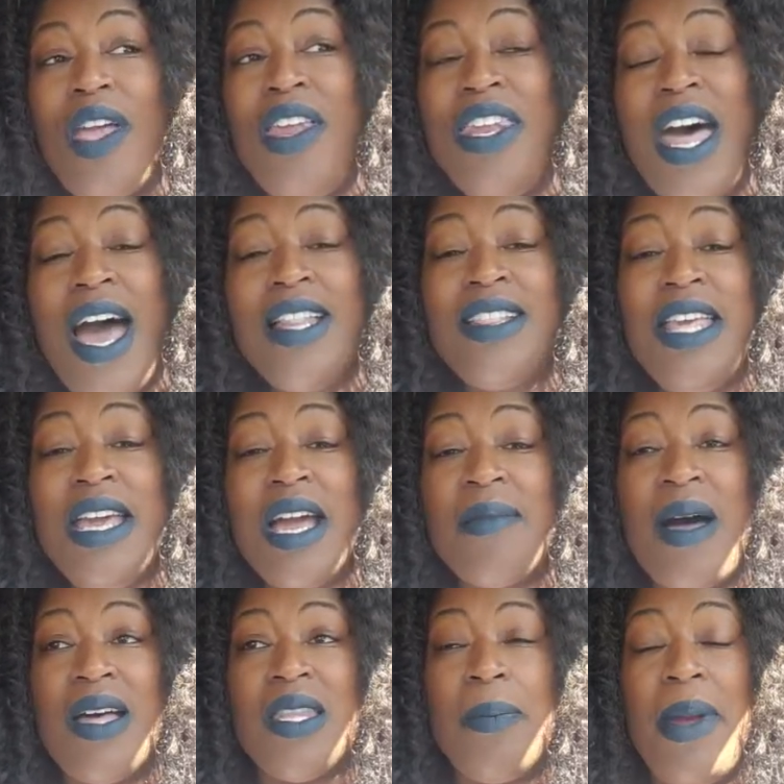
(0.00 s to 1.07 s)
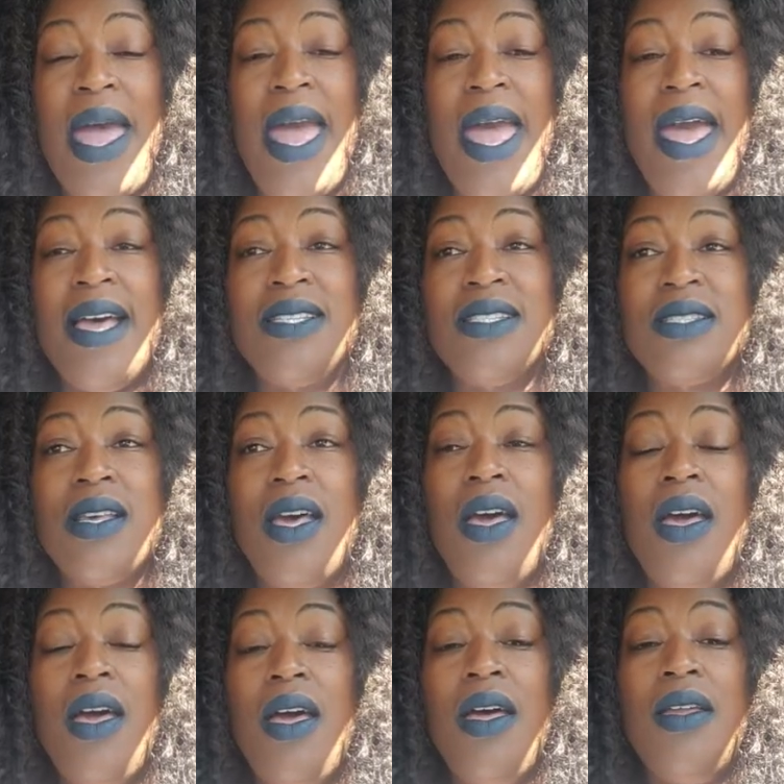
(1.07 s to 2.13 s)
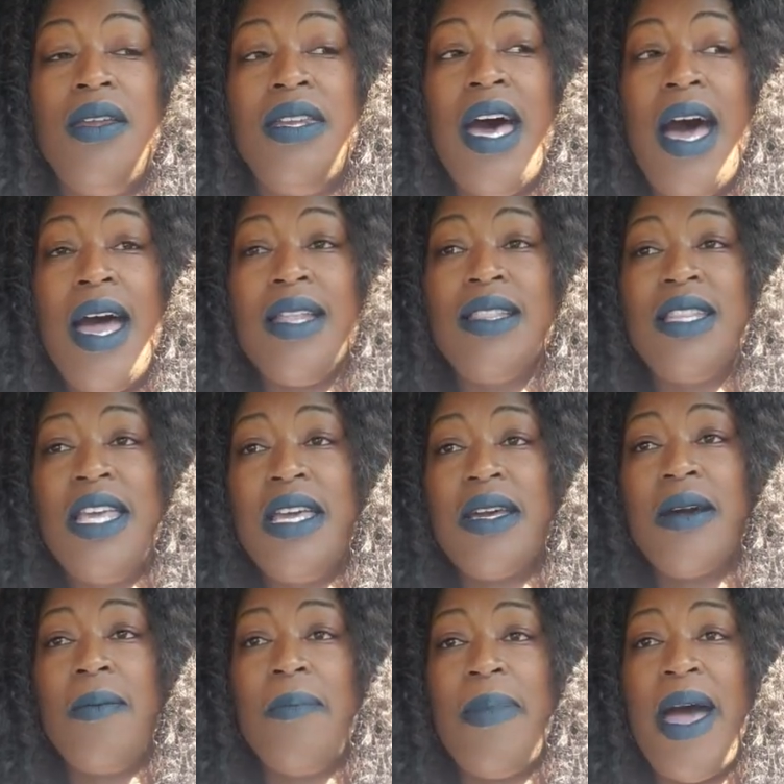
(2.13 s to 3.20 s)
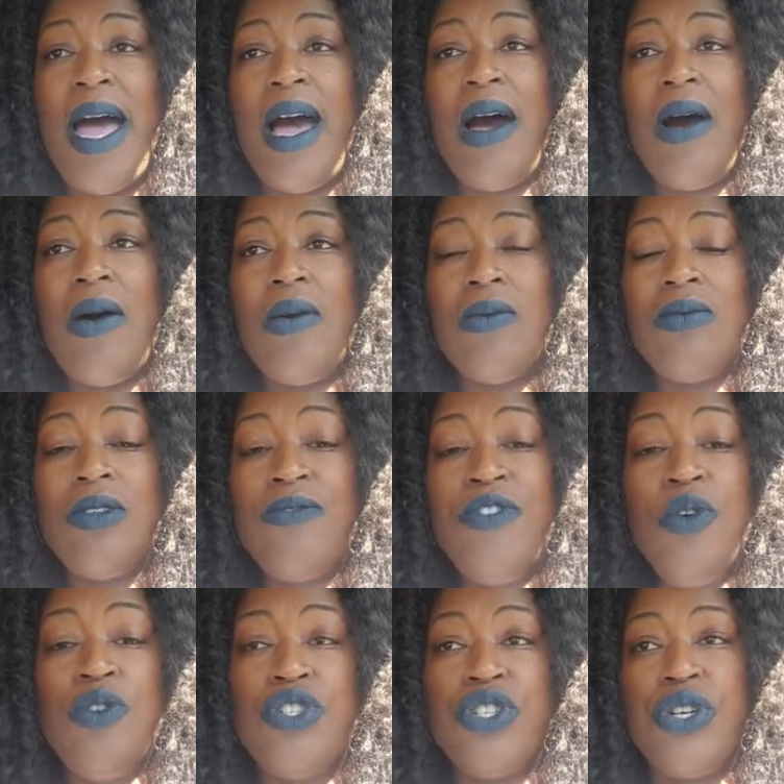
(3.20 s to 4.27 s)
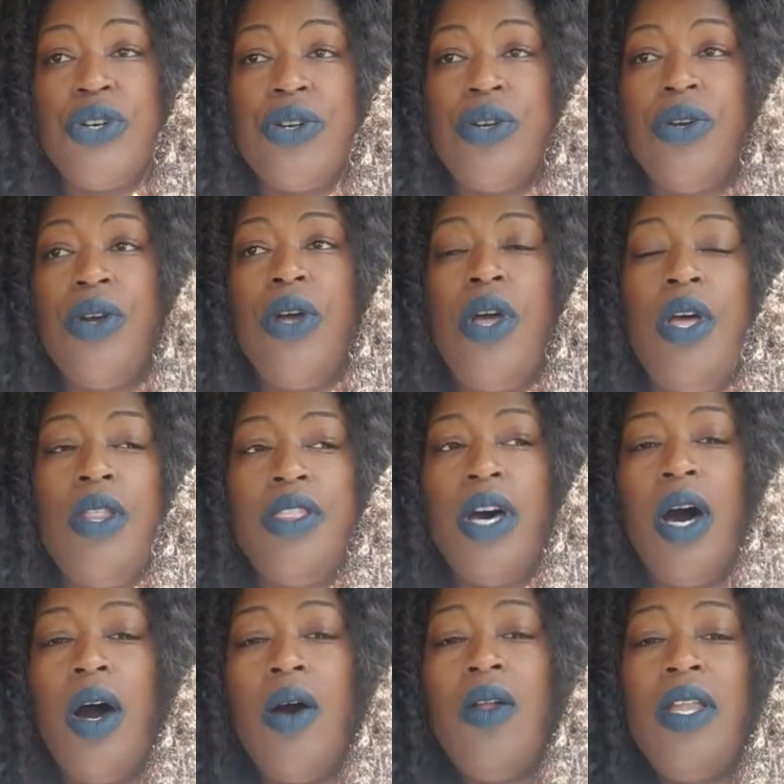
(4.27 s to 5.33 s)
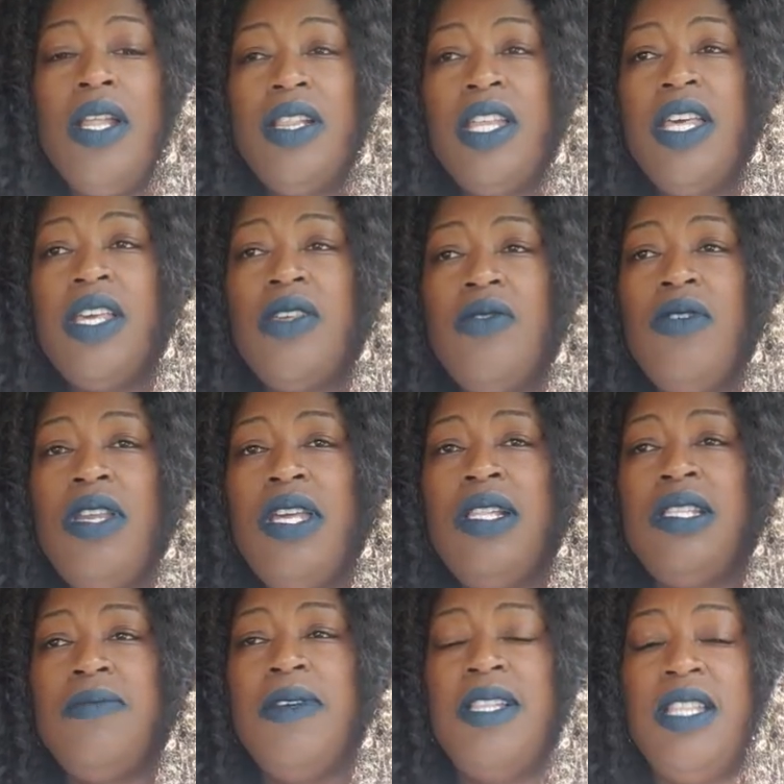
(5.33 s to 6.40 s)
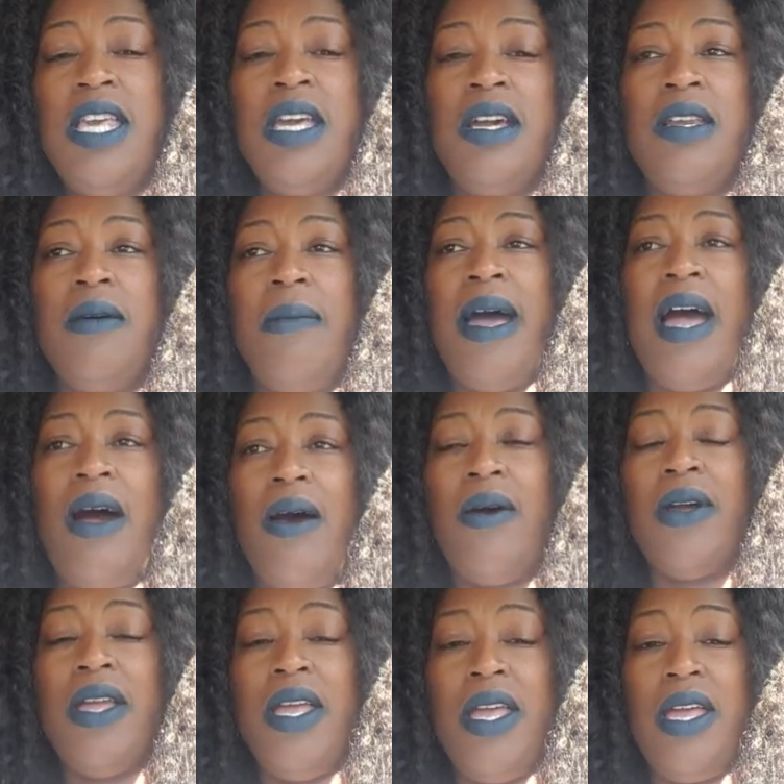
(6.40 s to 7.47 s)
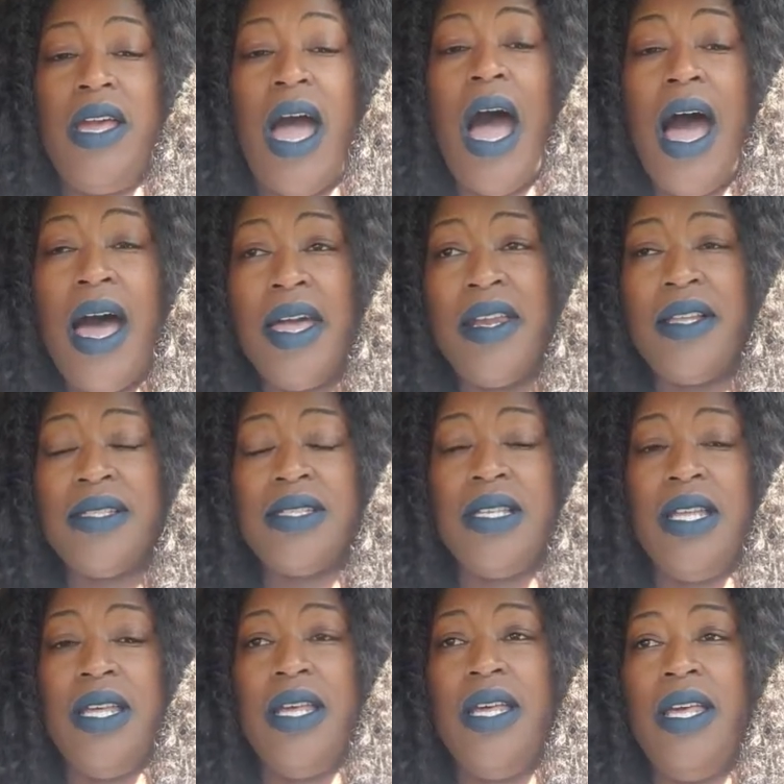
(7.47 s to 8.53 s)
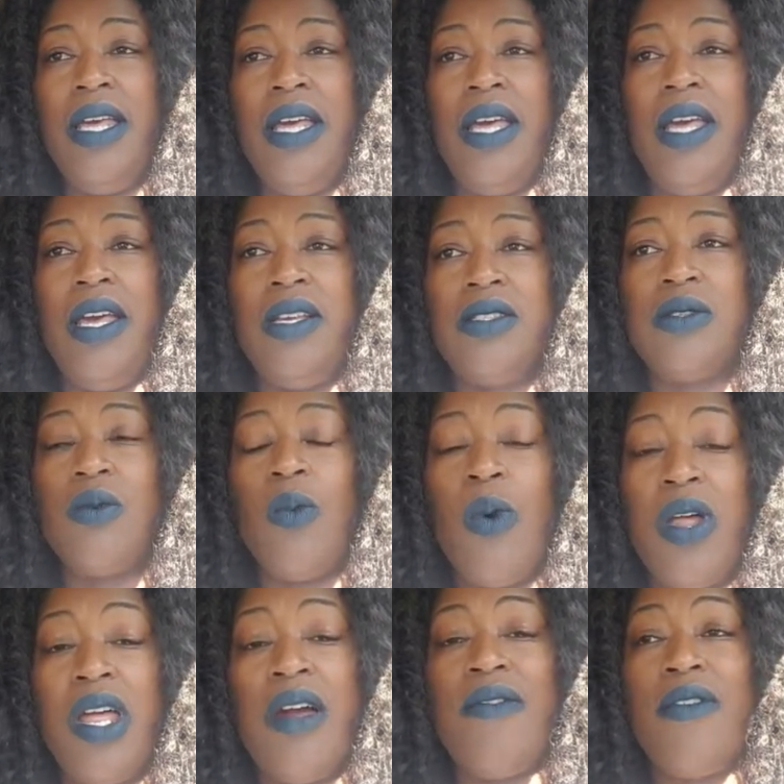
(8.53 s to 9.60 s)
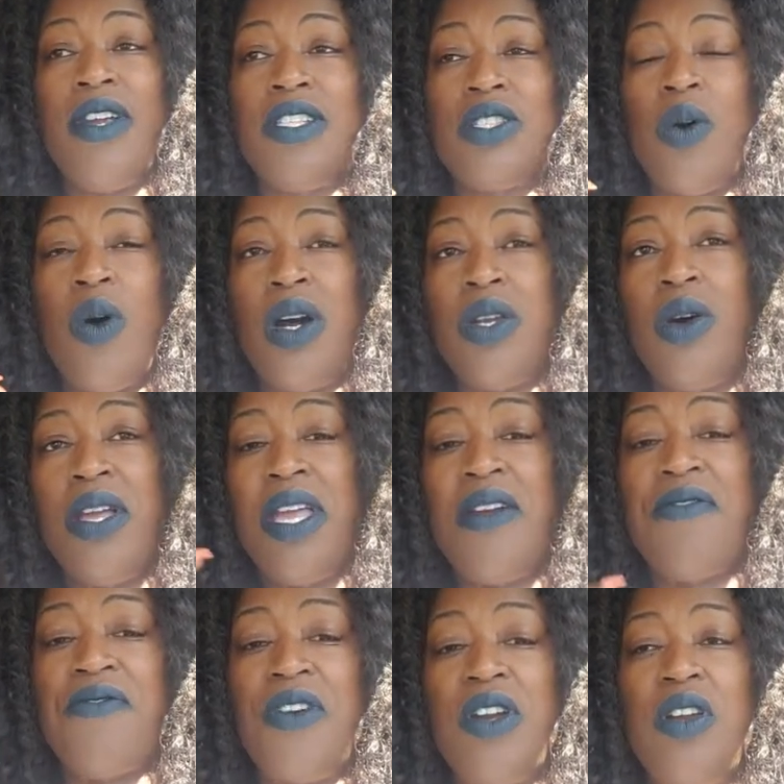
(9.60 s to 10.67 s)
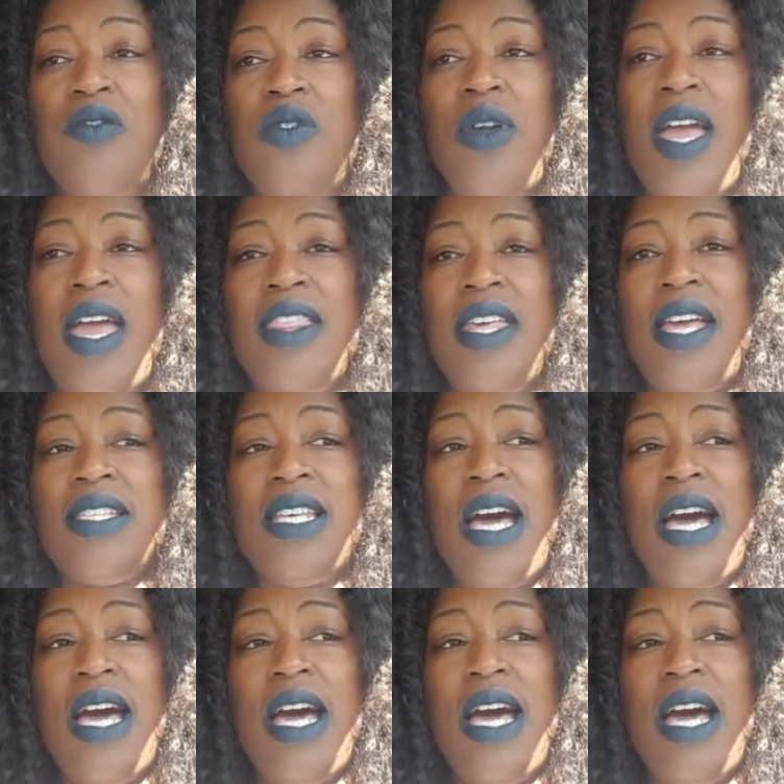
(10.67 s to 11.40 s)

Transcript: Not think about the past. Not think about the future. The only thing you need to be thinking about, it honestly, is whatever is going on in front of you at that